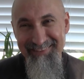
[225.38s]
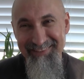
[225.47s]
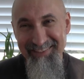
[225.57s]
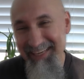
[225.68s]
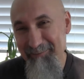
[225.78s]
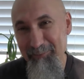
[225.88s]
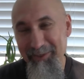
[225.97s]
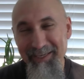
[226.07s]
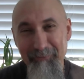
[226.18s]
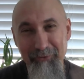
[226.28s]
you can't
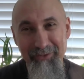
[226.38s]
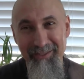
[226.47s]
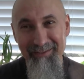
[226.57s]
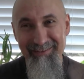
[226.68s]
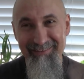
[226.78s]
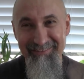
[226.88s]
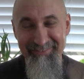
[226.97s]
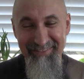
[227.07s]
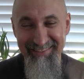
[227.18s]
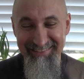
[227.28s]
bring everything,
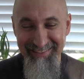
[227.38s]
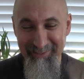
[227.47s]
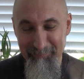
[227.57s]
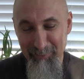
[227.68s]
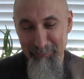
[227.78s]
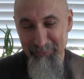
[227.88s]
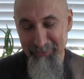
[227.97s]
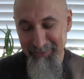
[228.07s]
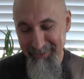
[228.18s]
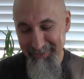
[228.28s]
right? And I
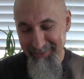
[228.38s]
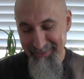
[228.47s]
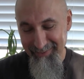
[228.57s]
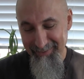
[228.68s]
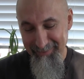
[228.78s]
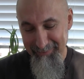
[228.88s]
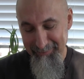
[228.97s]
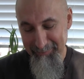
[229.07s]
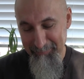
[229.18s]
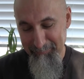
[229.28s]
remember
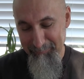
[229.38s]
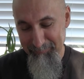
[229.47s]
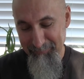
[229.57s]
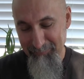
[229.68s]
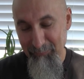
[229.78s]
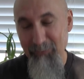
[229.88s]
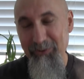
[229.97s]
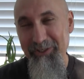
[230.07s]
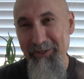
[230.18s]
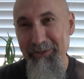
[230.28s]
uh, when we were
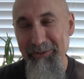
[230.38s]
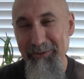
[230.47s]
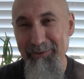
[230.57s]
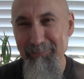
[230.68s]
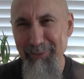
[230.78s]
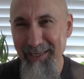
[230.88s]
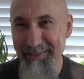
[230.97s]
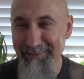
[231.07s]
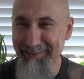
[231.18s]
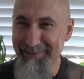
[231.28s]
younger, we
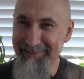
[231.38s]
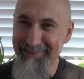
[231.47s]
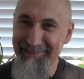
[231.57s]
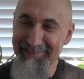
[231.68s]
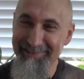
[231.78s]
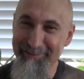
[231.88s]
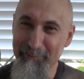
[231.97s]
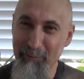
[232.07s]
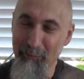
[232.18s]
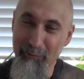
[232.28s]
had like
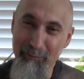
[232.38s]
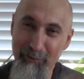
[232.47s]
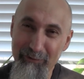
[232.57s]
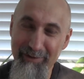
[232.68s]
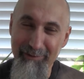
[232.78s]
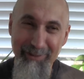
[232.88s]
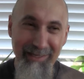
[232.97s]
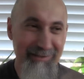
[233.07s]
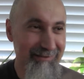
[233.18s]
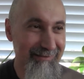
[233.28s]
when we were moving, we
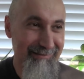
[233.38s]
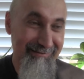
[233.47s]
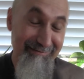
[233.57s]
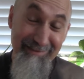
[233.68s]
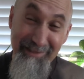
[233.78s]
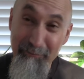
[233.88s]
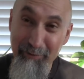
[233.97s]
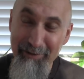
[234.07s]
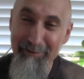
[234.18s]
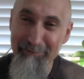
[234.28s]
had to get
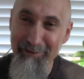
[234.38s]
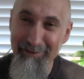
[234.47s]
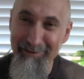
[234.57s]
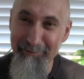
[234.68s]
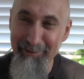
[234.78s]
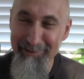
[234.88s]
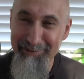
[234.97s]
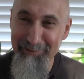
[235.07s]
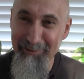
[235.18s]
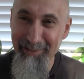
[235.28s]
rid of everything, right?
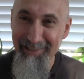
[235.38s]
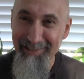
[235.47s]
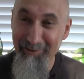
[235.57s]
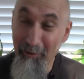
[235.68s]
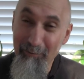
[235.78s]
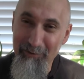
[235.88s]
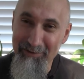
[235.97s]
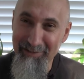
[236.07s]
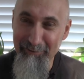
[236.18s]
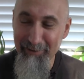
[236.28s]
So
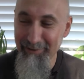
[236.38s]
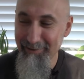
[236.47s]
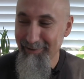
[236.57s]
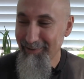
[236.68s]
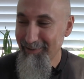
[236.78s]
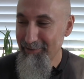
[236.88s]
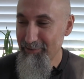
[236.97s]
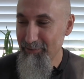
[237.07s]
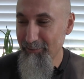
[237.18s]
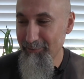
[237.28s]
almost everything.
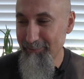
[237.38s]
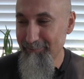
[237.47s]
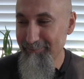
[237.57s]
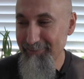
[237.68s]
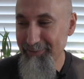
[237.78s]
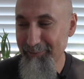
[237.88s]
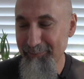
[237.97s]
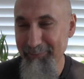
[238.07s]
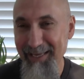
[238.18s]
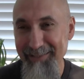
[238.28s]
So you
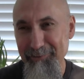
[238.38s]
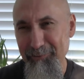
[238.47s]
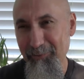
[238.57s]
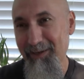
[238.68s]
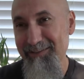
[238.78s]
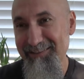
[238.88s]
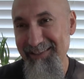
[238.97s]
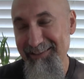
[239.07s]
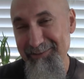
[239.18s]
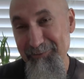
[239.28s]
know, we had garage
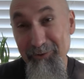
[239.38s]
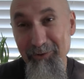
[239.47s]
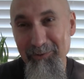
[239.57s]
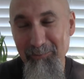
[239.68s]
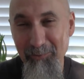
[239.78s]
sales, if you call them